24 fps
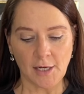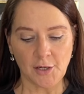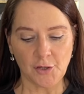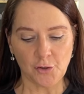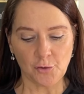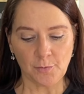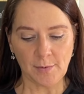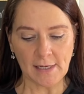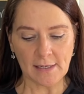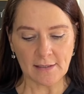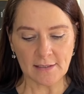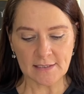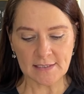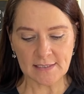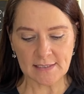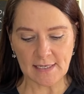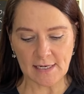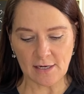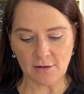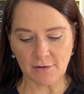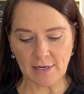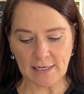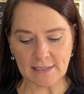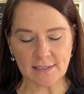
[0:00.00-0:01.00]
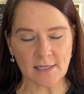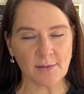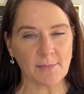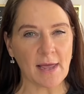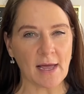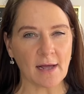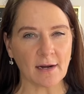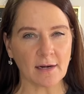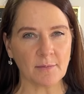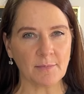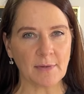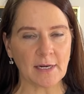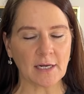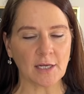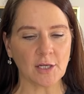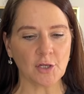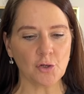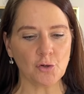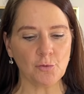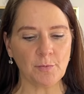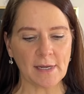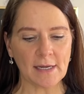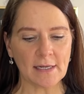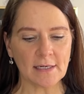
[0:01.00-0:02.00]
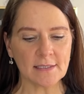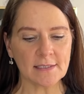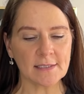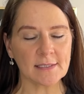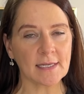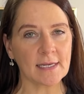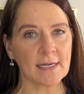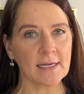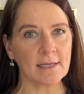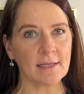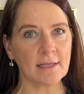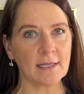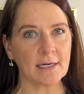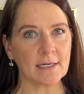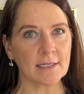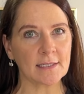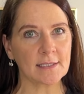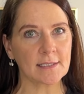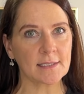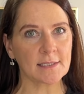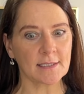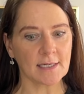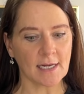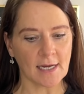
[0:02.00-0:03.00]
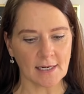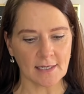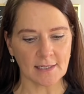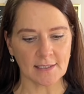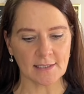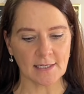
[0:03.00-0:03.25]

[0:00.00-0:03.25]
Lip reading: you'll be able to see, I'll get some out in a minute, you'll be able to see that it's started to